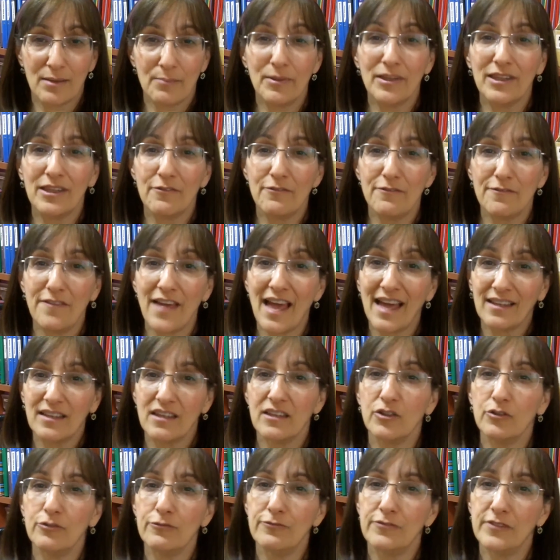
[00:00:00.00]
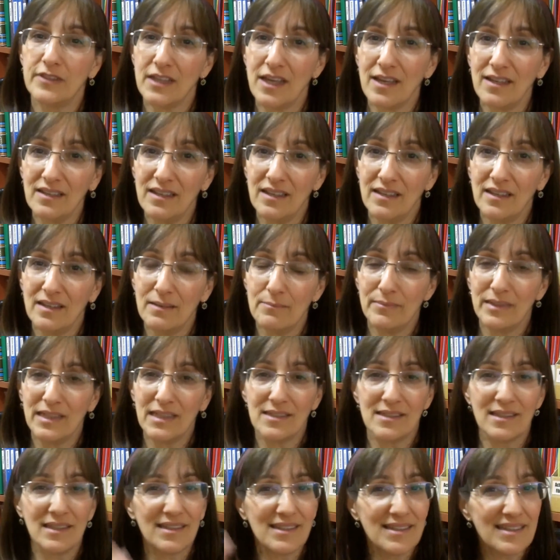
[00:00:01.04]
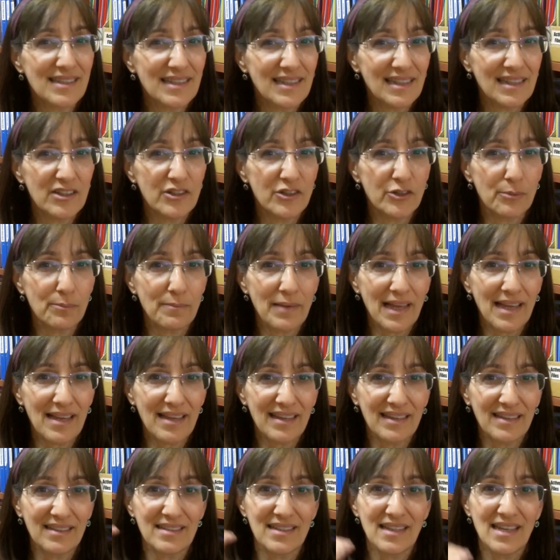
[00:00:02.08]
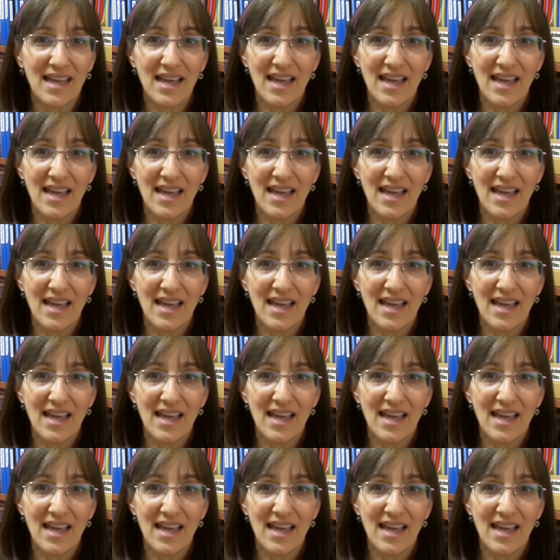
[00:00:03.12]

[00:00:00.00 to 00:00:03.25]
But the fact that you've done it means that it's in your mind.